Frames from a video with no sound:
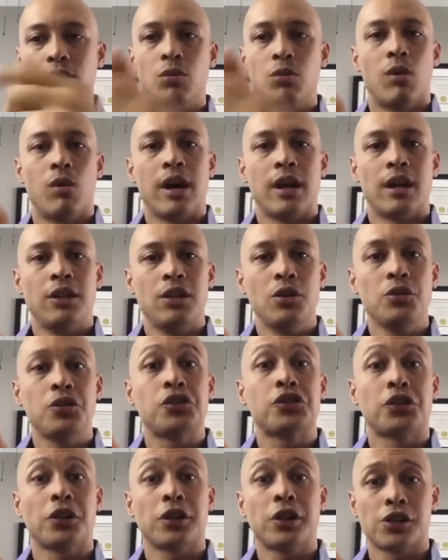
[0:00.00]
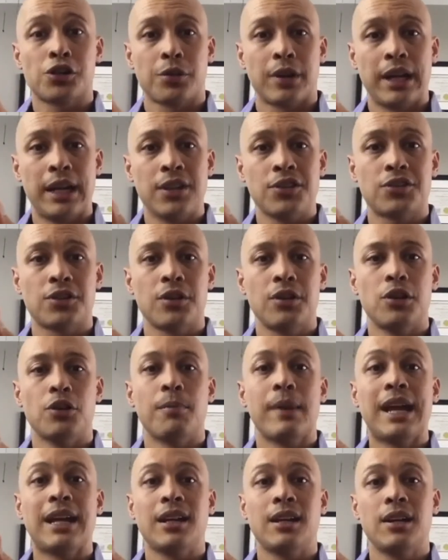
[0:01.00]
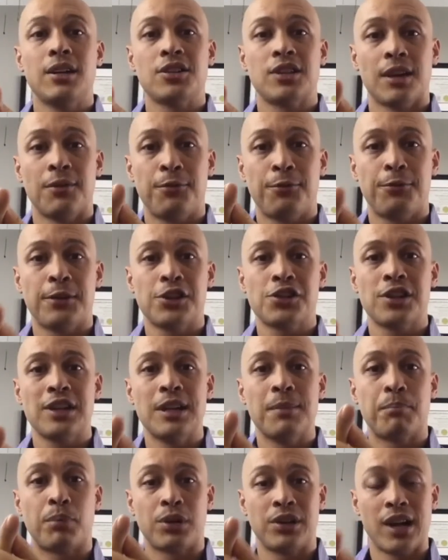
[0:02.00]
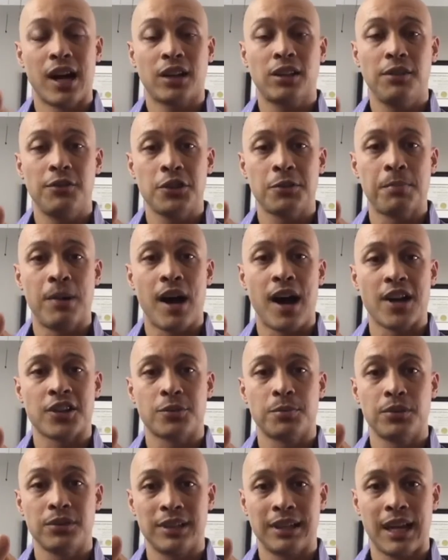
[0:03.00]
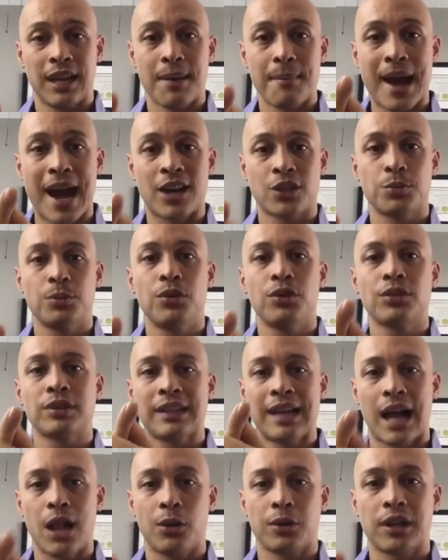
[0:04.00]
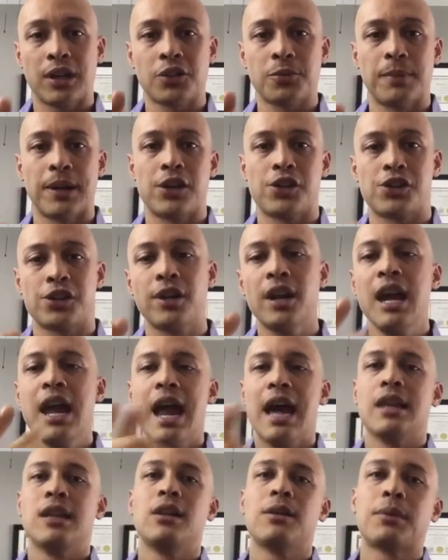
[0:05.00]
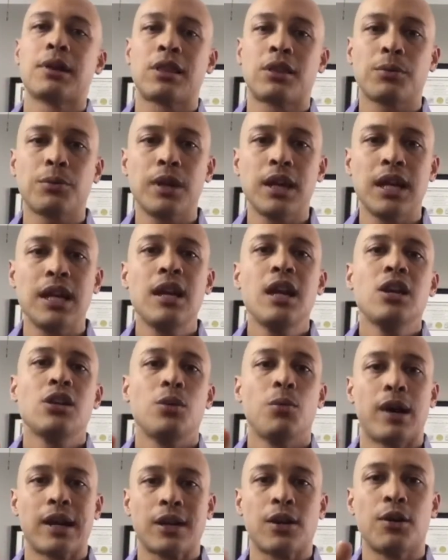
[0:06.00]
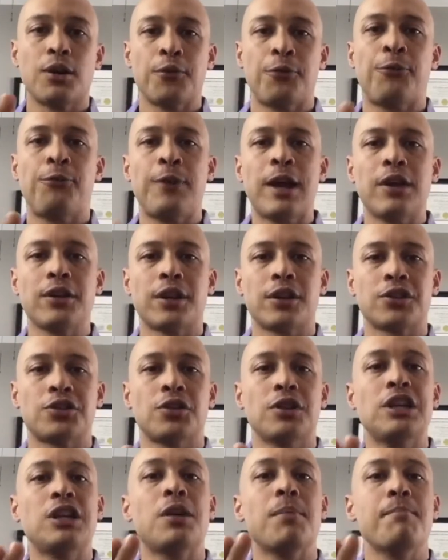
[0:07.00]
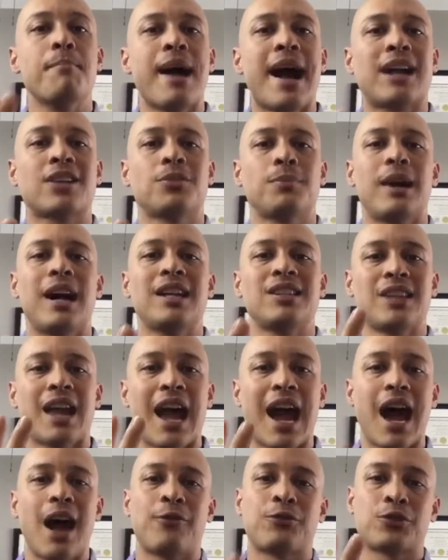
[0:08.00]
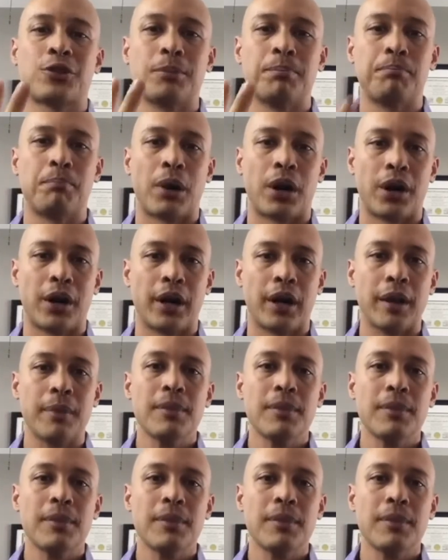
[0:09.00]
You want to use circuit training so that you're making it as efficient and productive as possible to get maximal caloric expenditure. And then number 3, you want to go to failure so that you can maximize after burn.